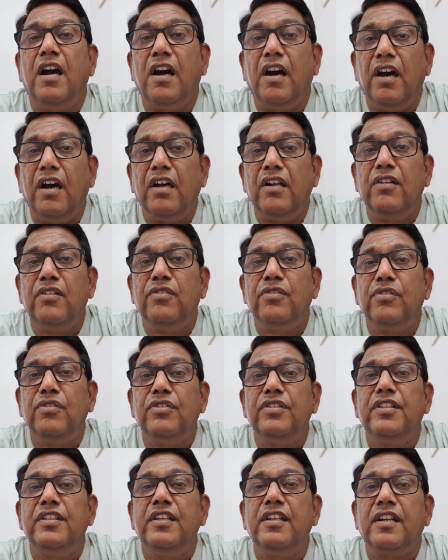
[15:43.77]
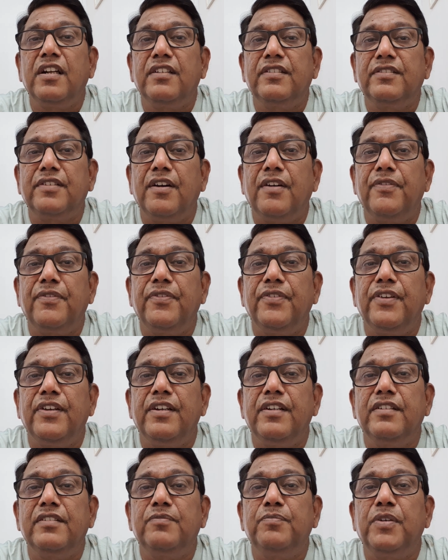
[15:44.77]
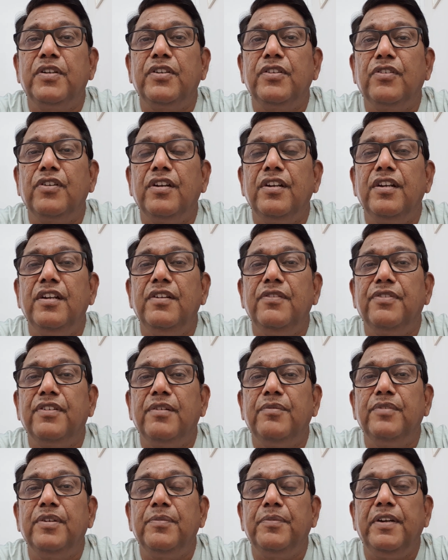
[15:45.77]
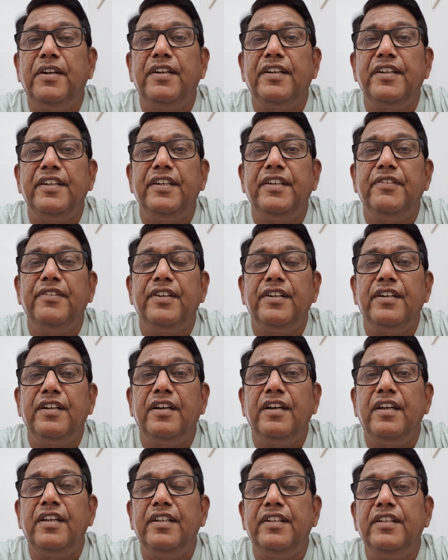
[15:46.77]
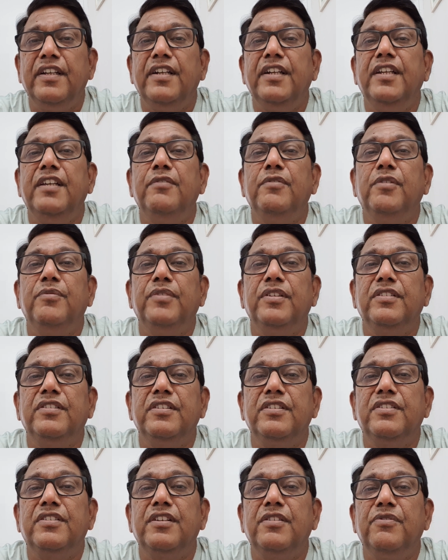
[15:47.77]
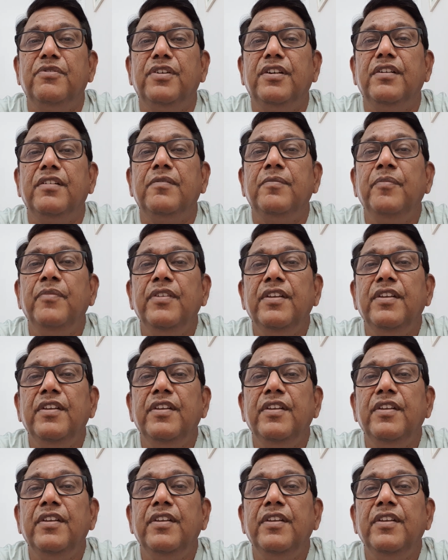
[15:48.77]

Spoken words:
Although there are softwares, particularly from the Bentley Nevada, in the name of the system one,